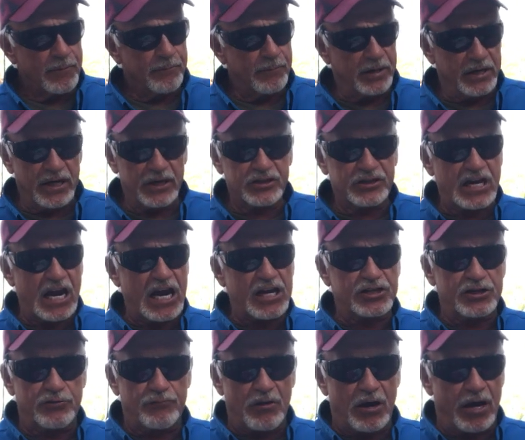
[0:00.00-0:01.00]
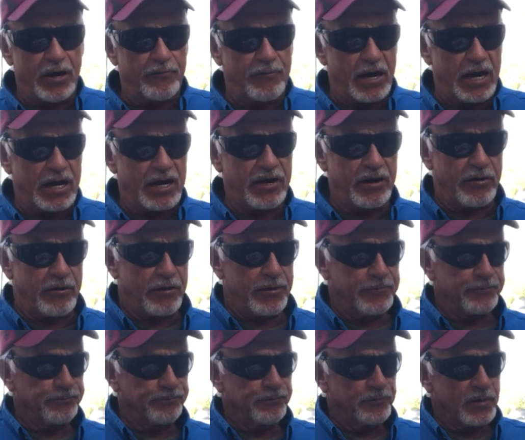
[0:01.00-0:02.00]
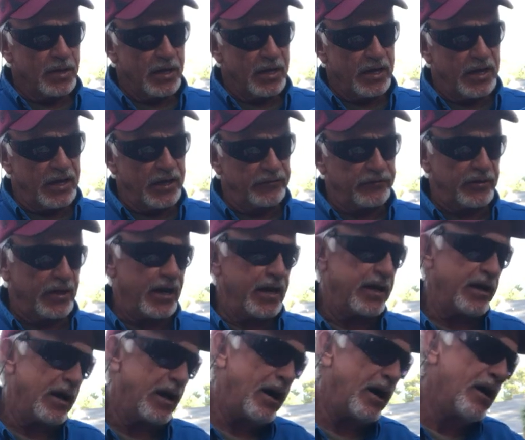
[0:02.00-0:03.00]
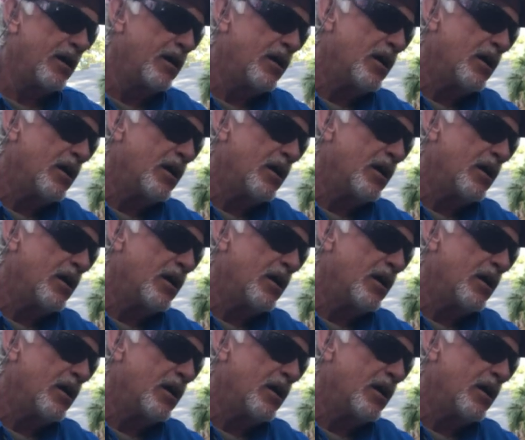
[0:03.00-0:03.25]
But this casting rod right here is a